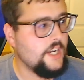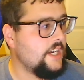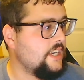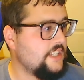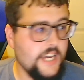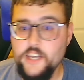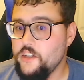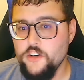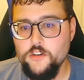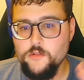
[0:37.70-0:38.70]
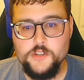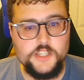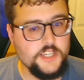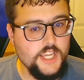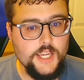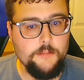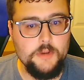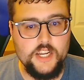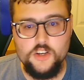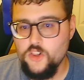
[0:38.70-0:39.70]
Nintendo, Steam,
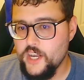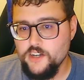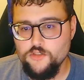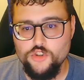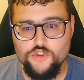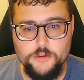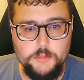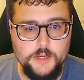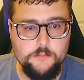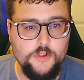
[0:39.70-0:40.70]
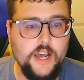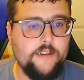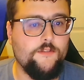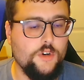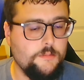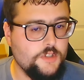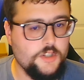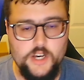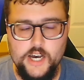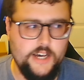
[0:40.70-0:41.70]
and cloud streaming platforms.
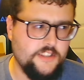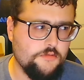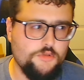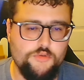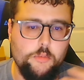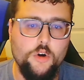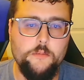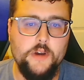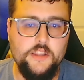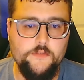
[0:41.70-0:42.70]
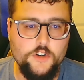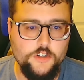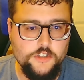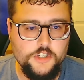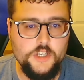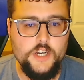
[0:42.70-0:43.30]
Uh, this was reported by The Verge.